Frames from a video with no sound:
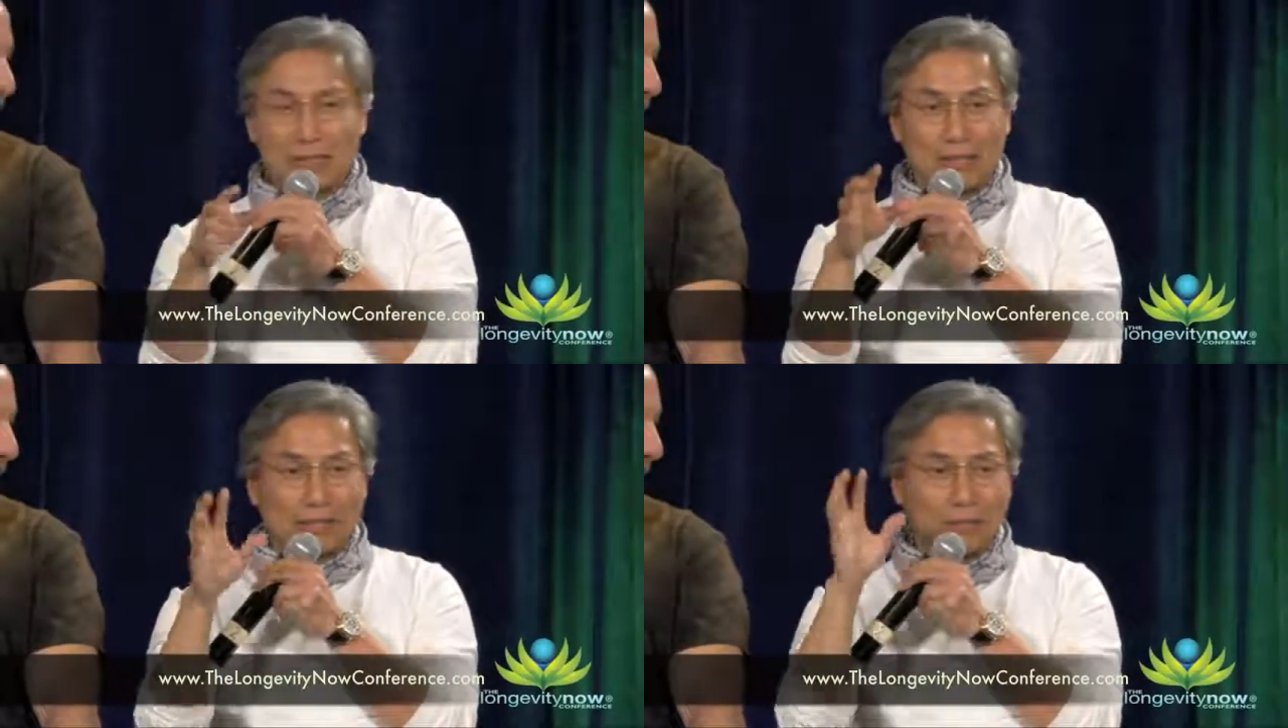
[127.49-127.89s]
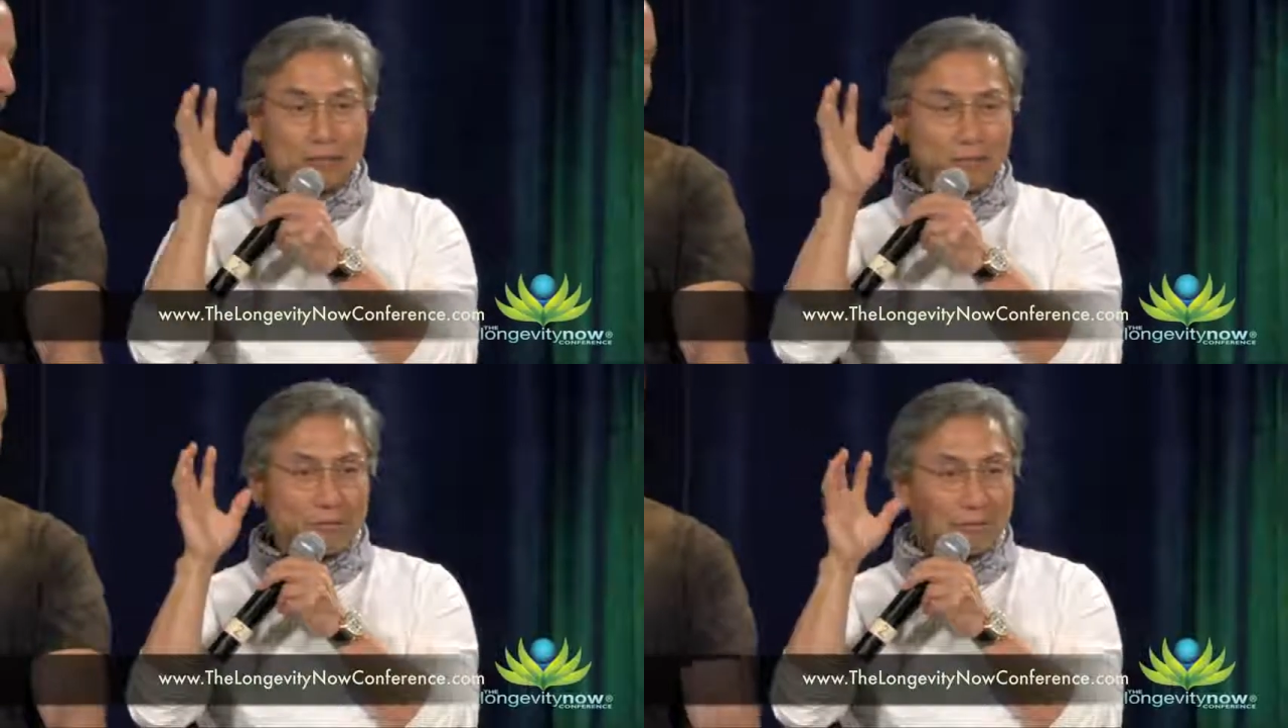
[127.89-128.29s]

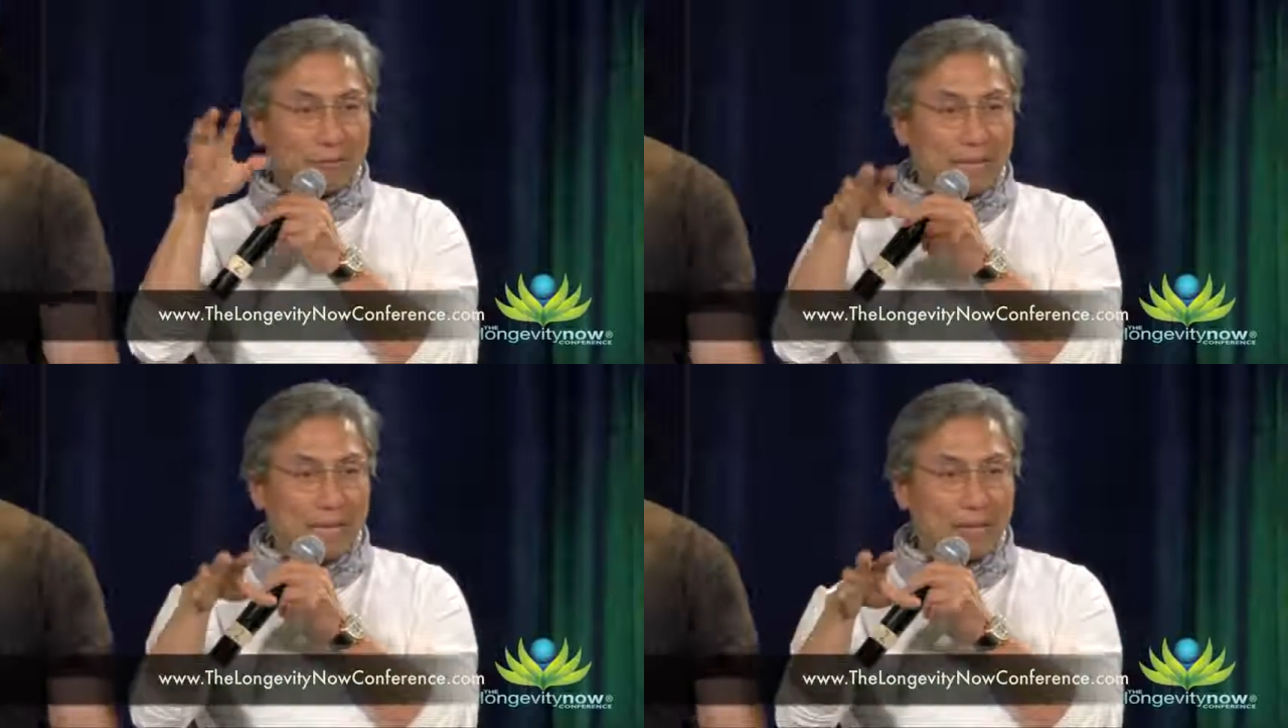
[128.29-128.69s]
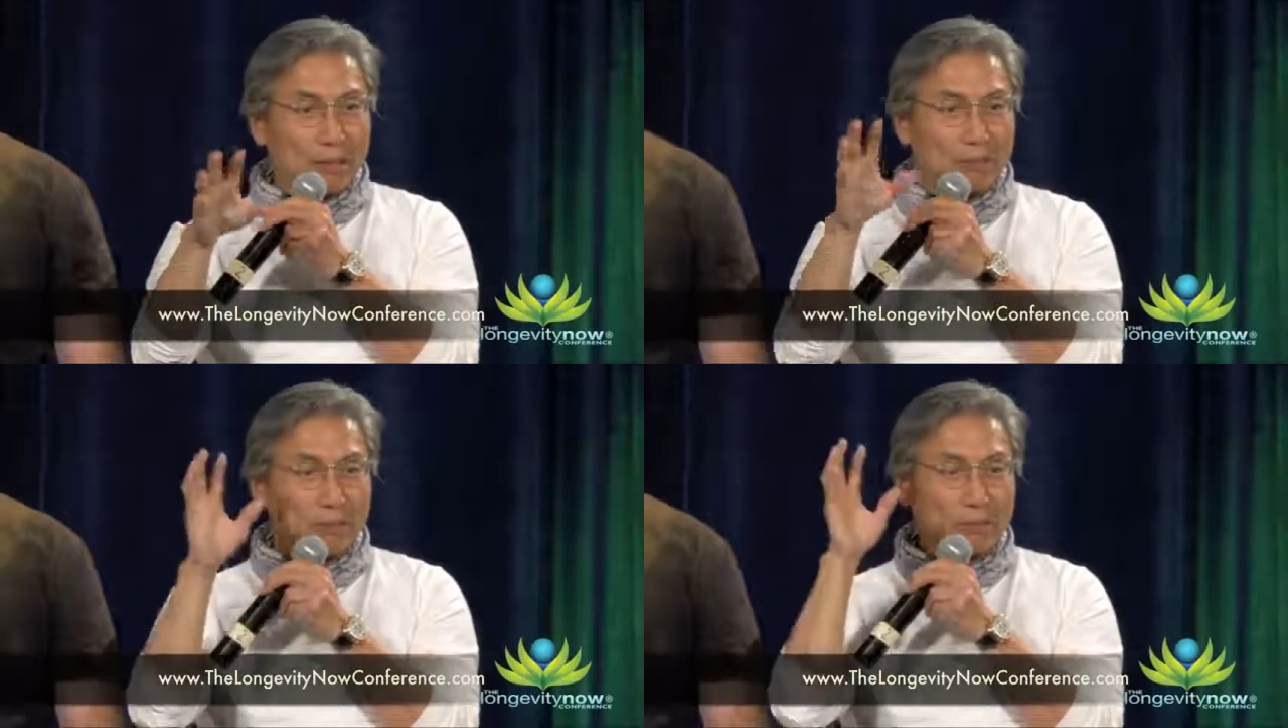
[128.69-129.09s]
to
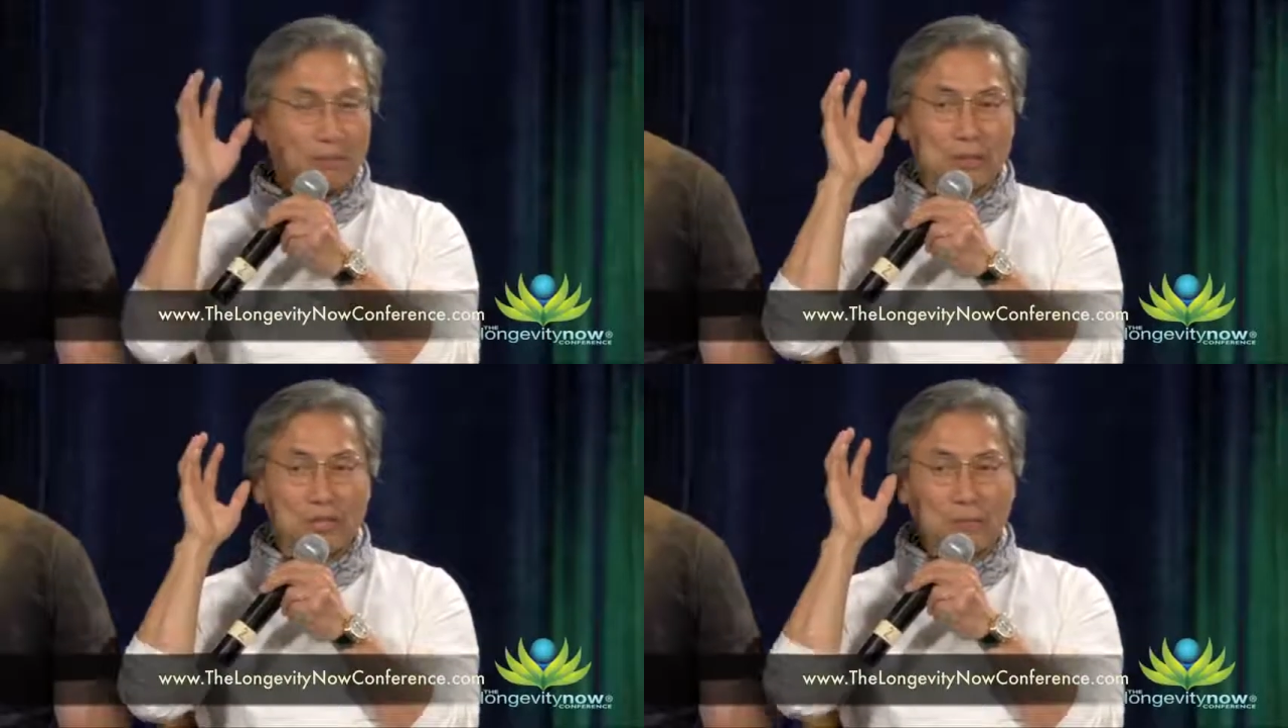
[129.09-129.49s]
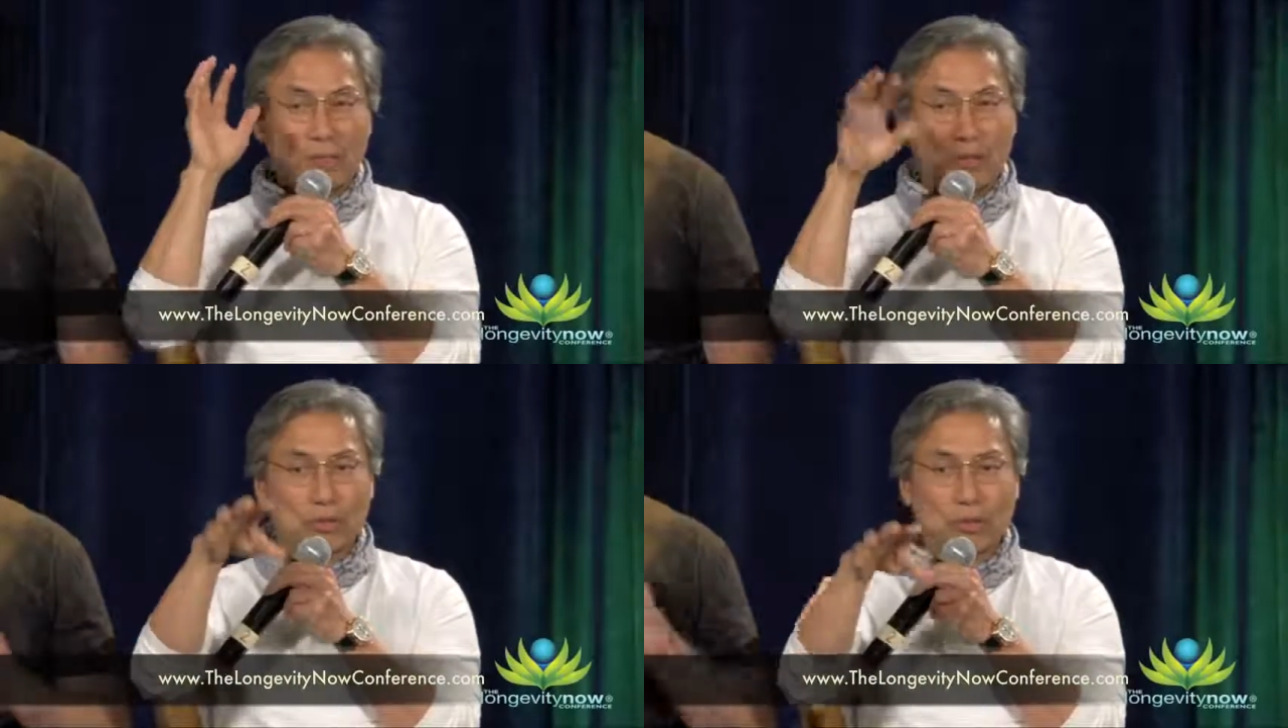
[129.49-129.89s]
handle
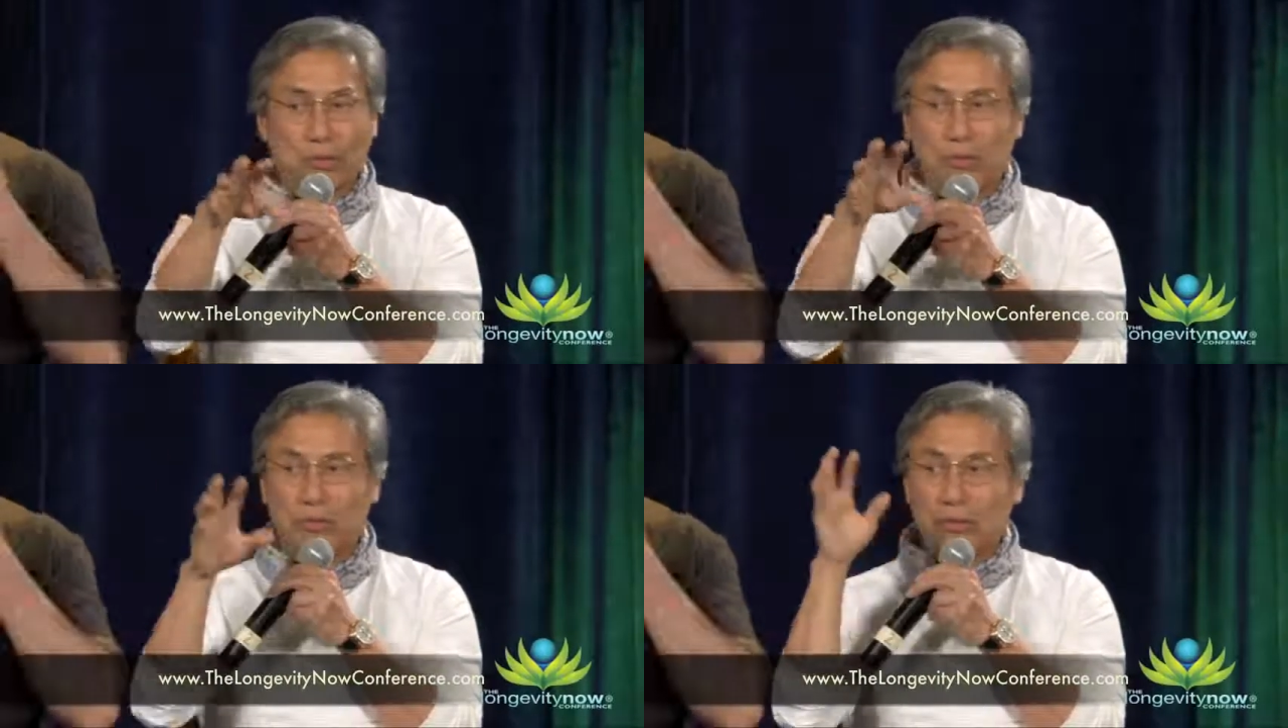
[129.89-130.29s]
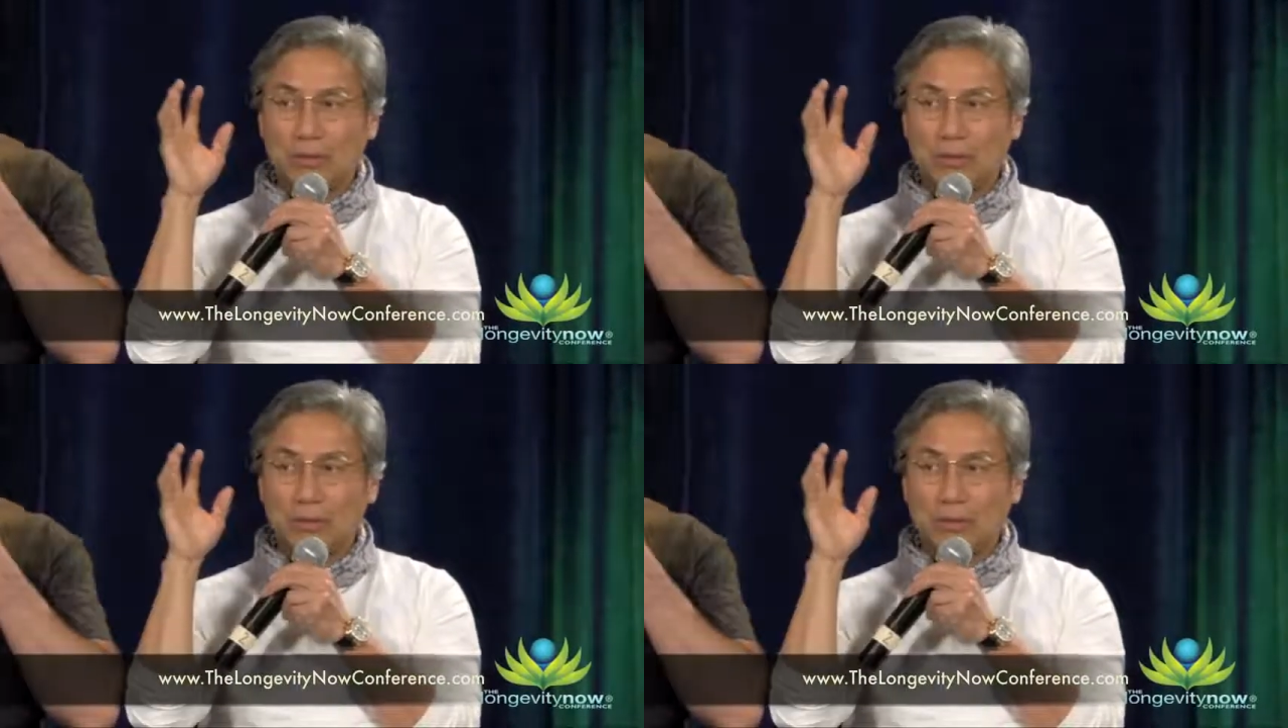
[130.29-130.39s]
spatial